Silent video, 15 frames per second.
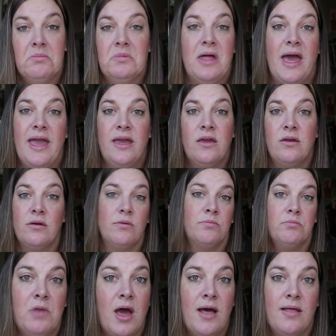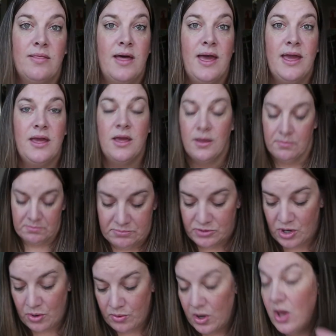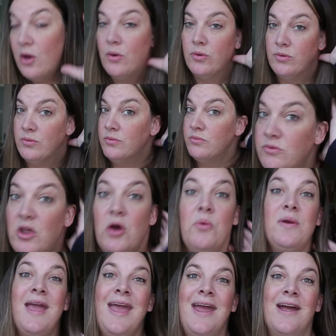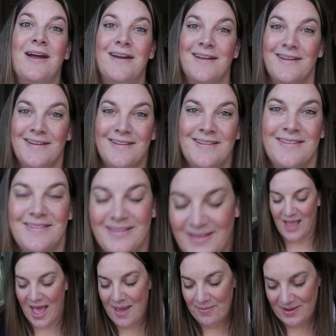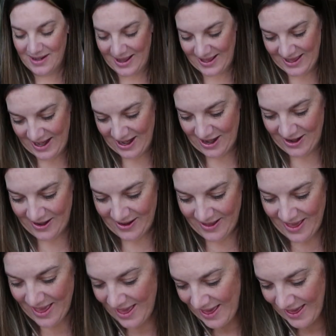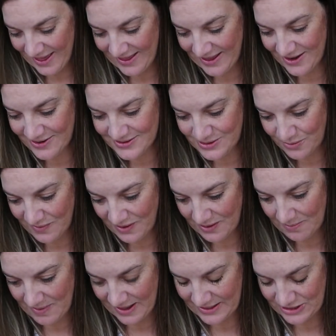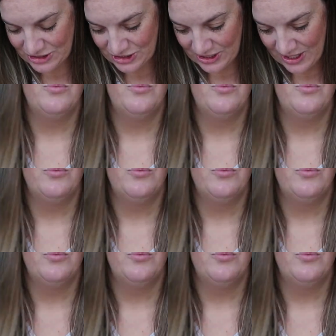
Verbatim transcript: like, not like, don't know, don't care. I mean, I care. I care so very much.